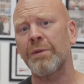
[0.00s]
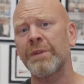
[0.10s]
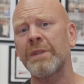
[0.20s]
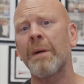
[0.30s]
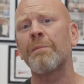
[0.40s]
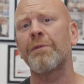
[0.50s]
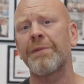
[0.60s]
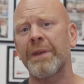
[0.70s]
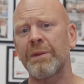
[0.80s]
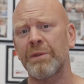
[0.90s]
of a number of
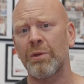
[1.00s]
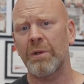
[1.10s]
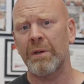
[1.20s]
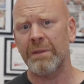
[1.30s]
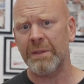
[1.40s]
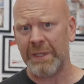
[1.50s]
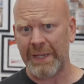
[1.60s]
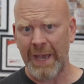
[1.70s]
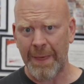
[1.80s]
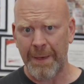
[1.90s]
things you learn
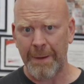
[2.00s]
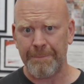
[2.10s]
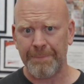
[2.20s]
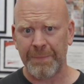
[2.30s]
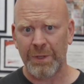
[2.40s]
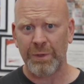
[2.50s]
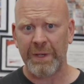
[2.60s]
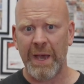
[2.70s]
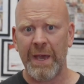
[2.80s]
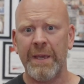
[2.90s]
together.
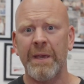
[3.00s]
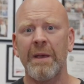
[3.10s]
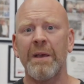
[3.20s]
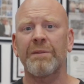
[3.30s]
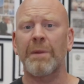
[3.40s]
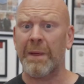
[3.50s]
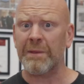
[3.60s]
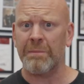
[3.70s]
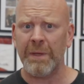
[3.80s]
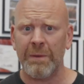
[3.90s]
Okay, so
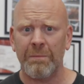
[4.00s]
that's me